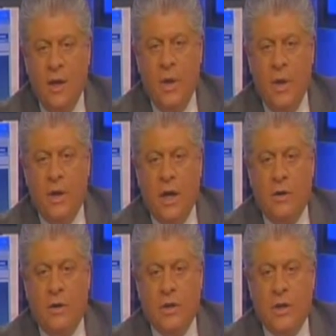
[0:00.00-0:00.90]
We
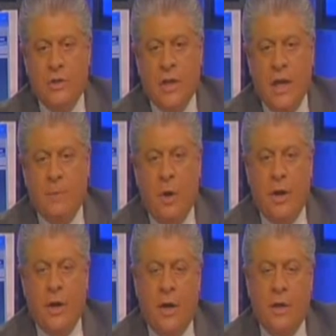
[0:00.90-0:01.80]
encourage you to take
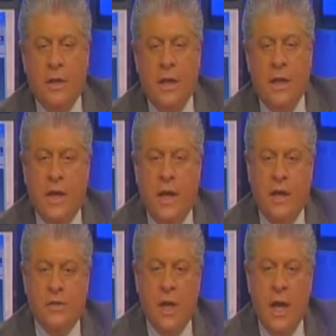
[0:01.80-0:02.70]
part in
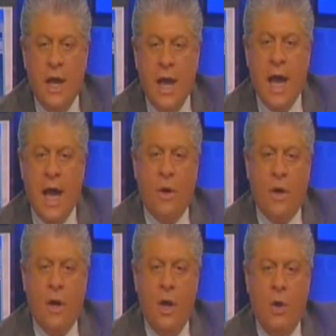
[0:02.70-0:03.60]
today's
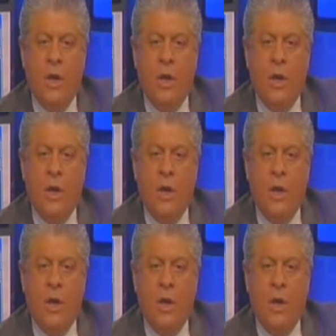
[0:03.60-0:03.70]
hour.